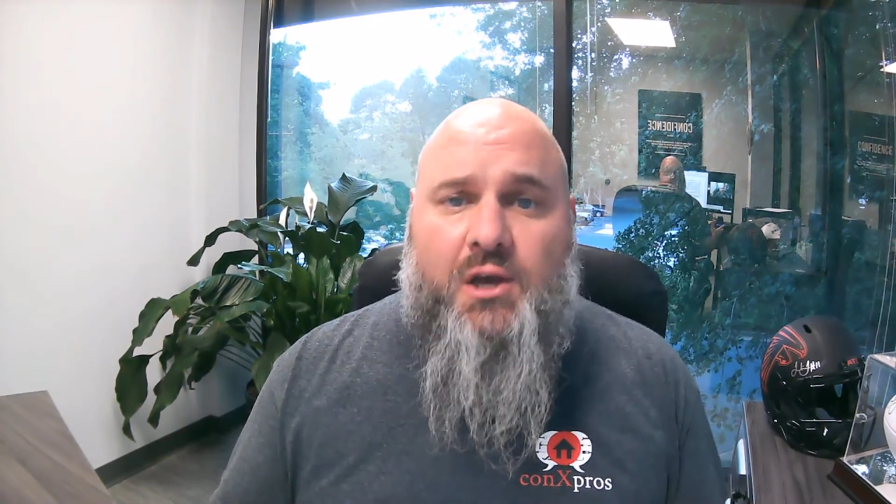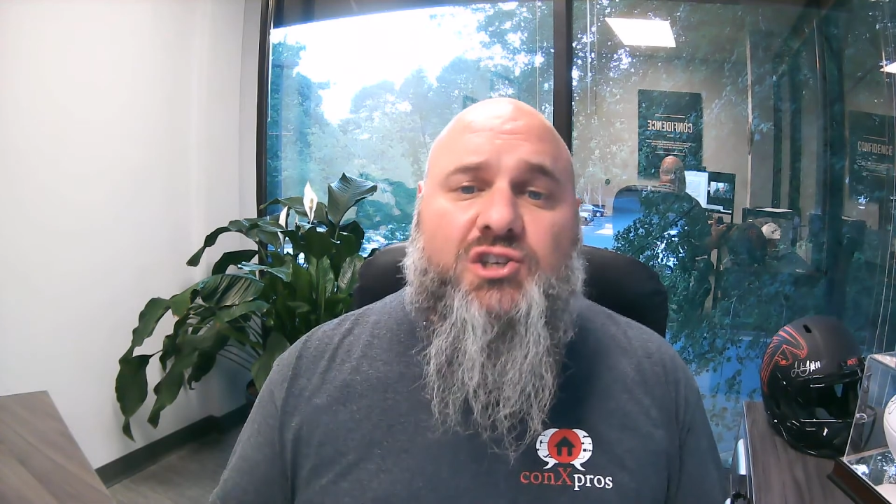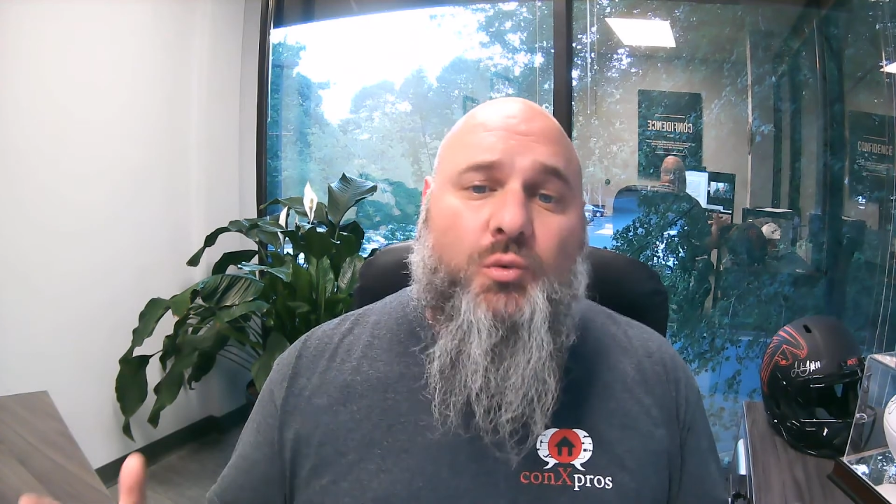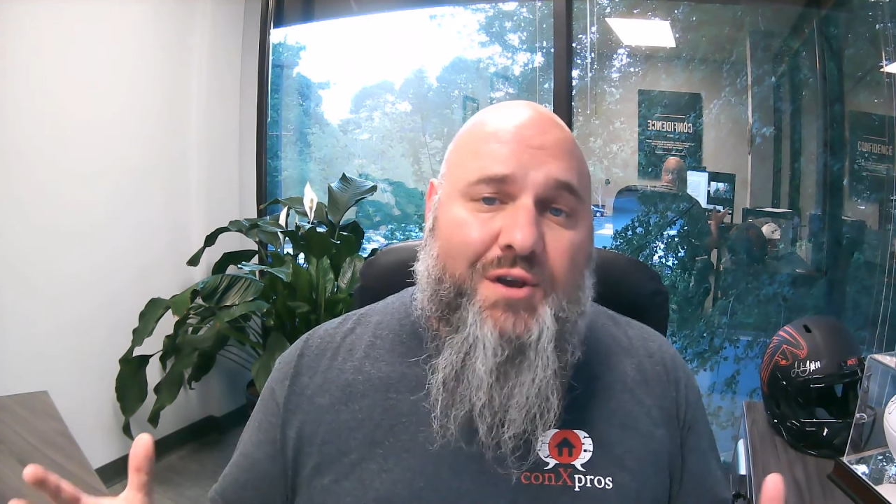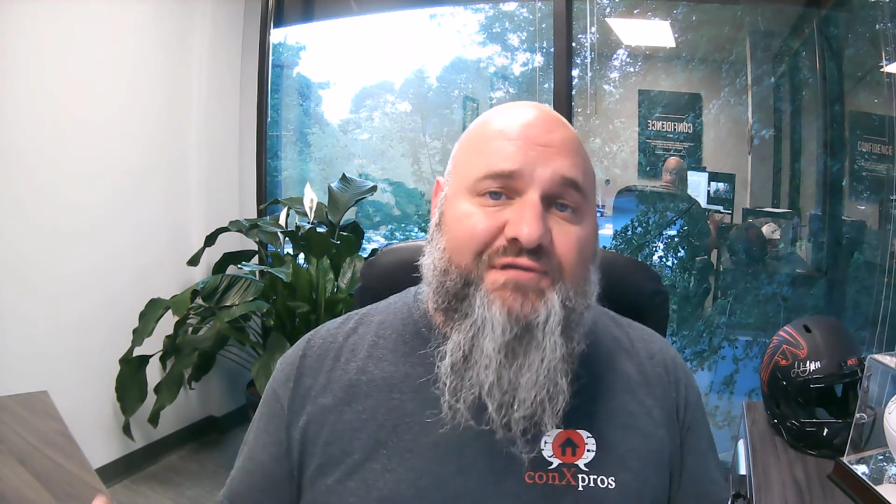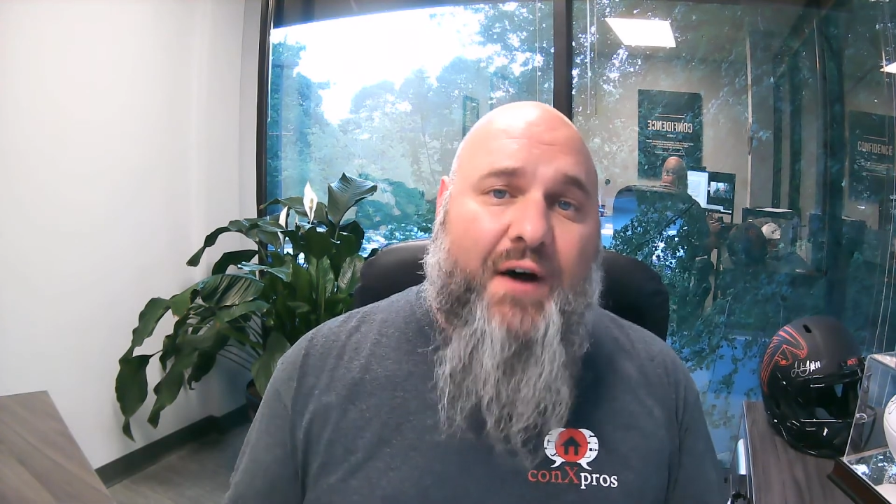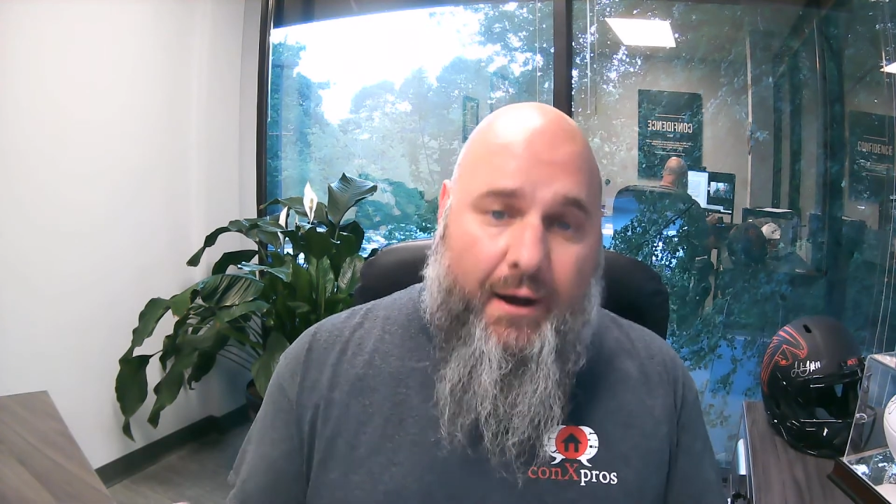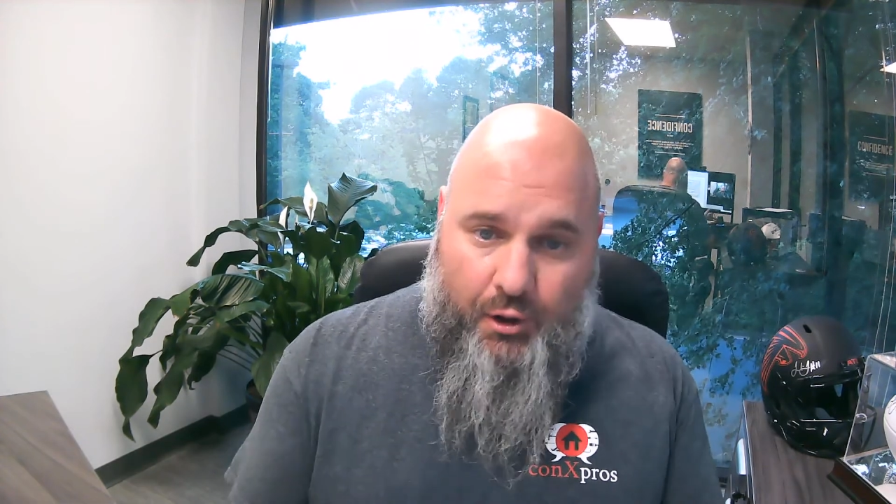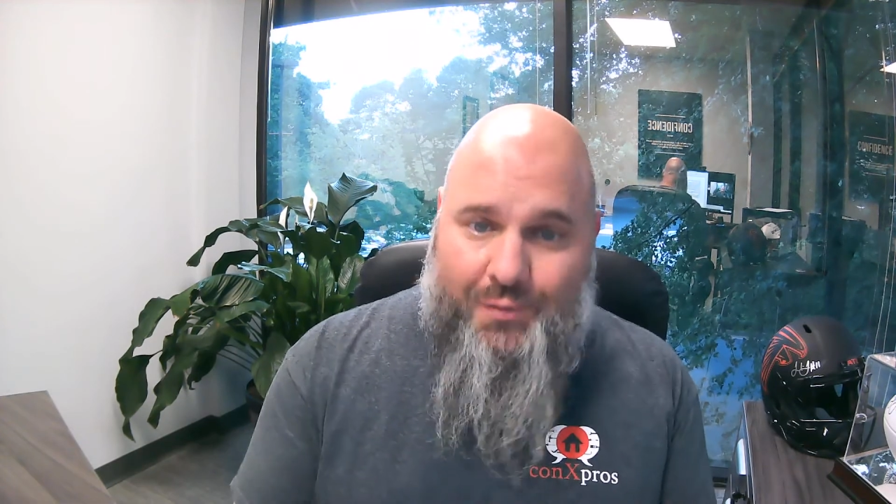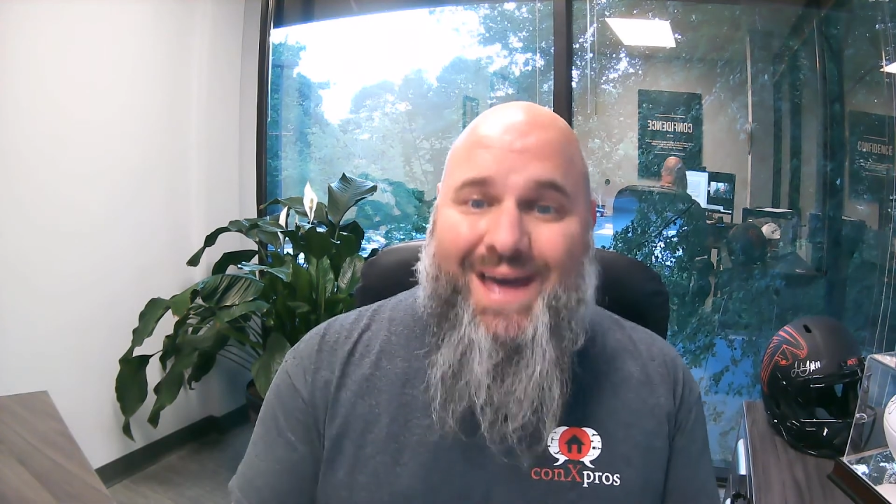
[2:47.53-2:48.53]
So we
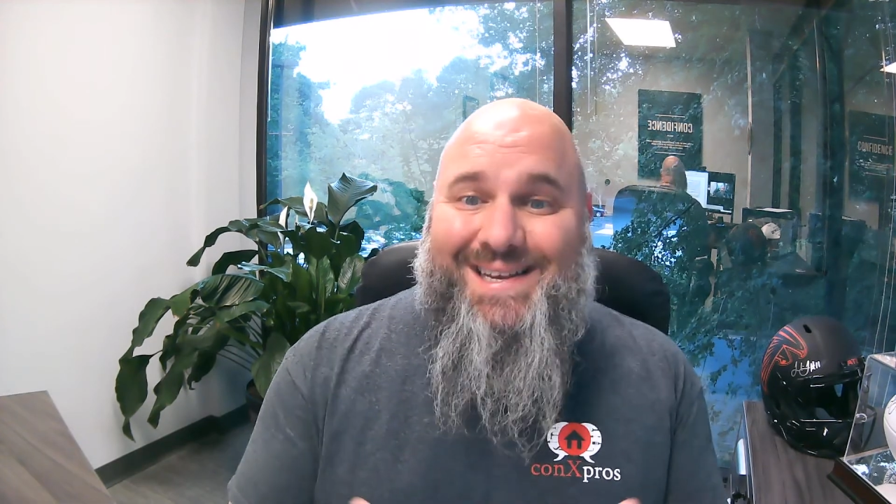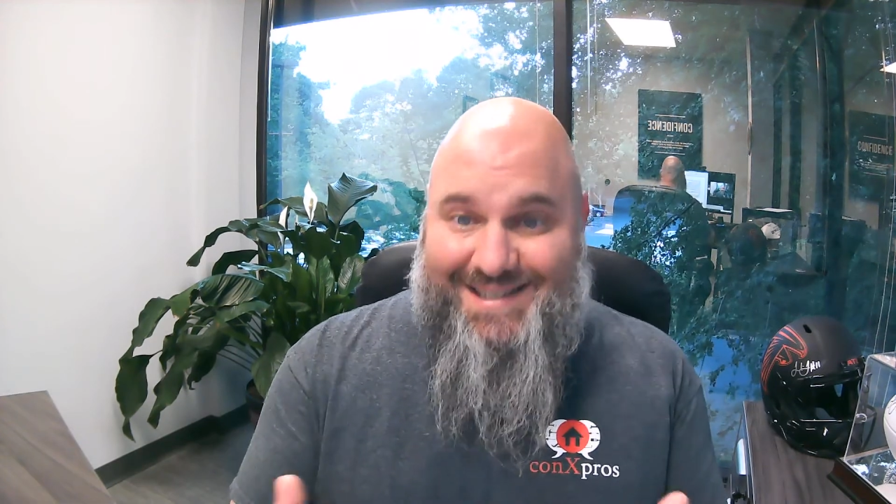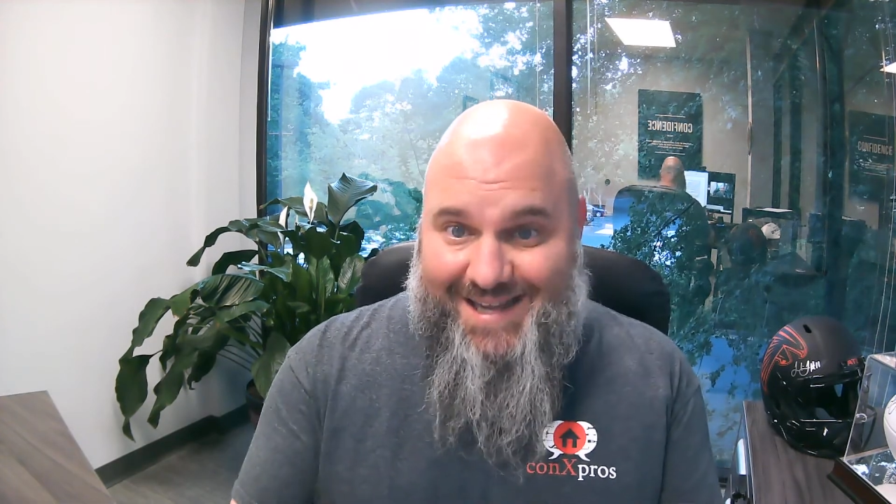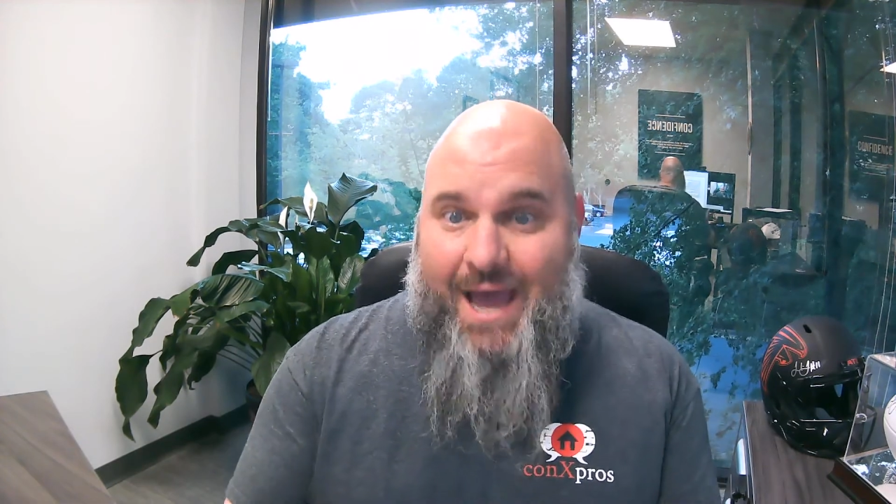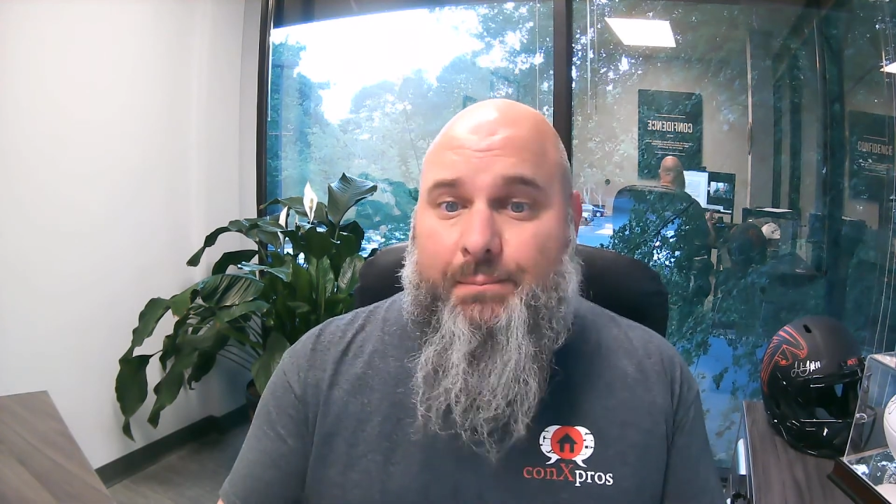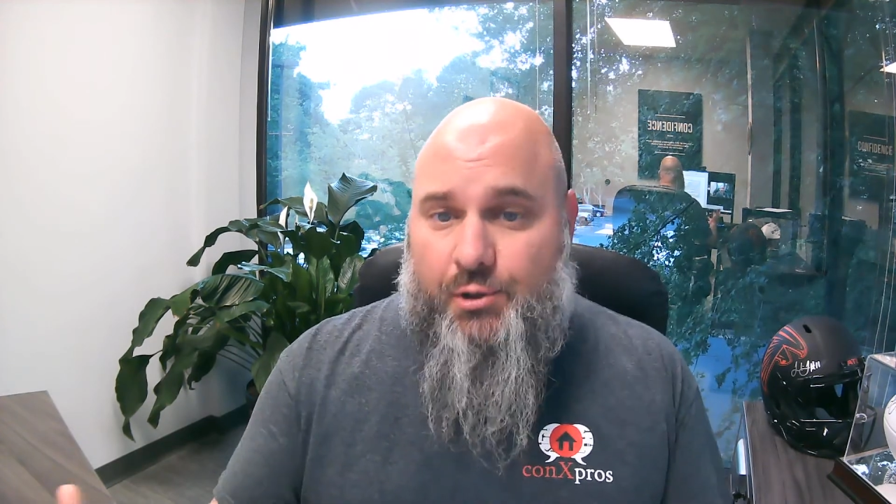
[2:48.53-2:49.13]
follow that exact